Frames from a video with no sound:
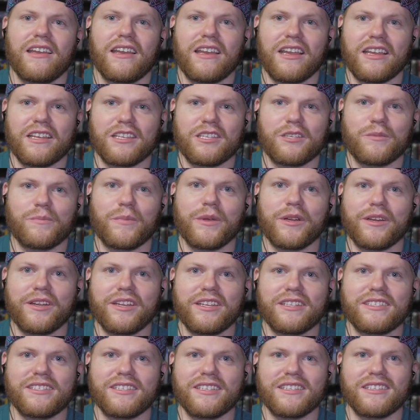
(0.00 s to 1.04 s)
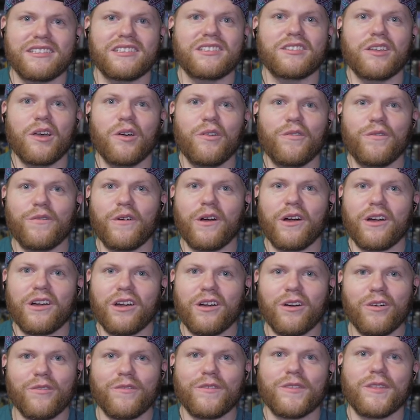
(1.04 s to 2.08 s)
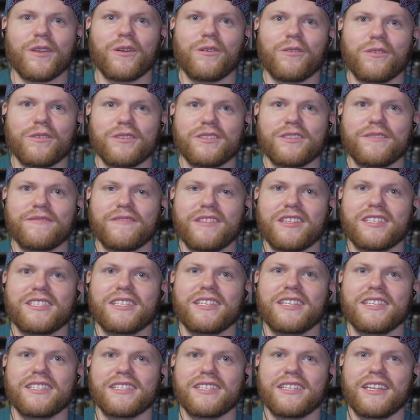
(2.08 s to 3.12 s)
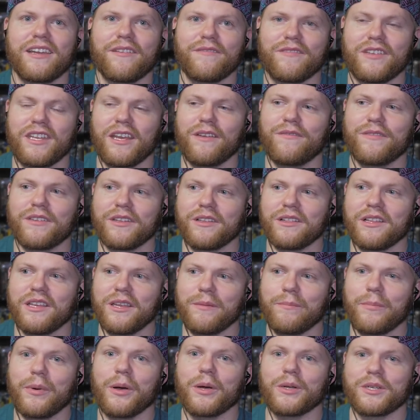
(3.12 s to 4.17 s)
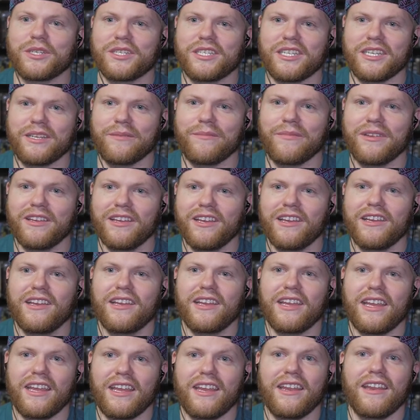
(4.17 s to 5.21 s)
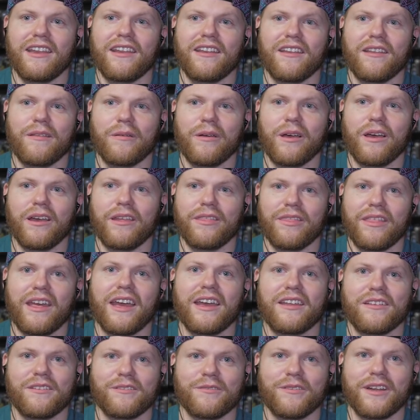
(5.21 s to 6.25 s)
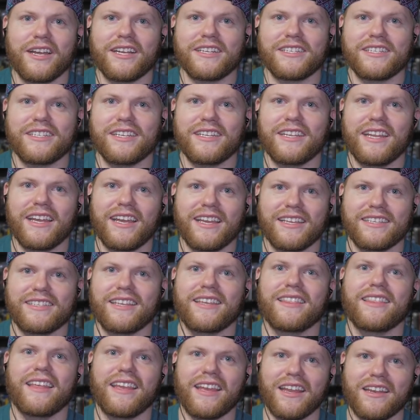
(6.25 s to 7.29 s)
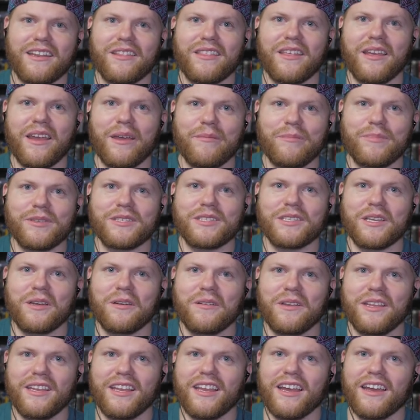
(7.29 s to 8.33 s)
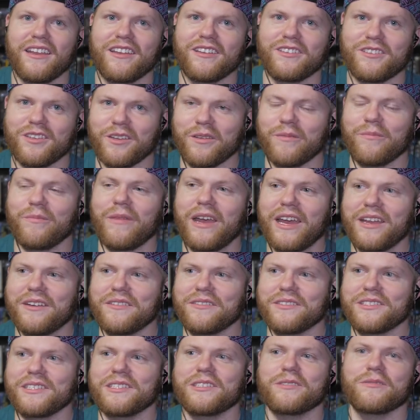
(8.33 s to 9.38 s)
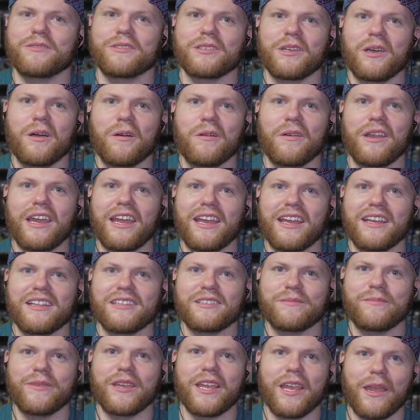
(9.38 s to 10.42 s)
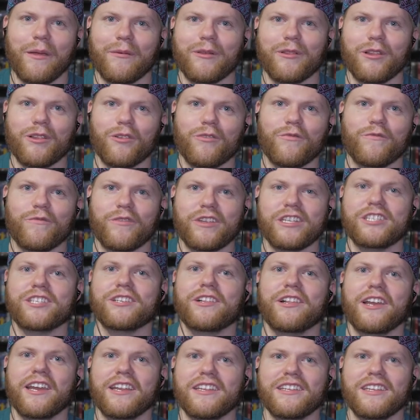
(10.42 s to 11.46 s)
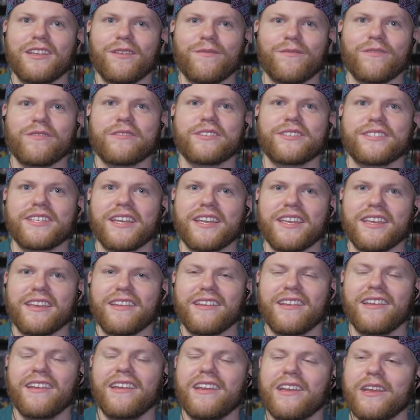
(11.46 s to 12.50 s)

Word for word: experiences so far over the course of the season have definitely pushed him in that direction as at the end of the episode he kind of took matters into his own hands became a little vigilante for a second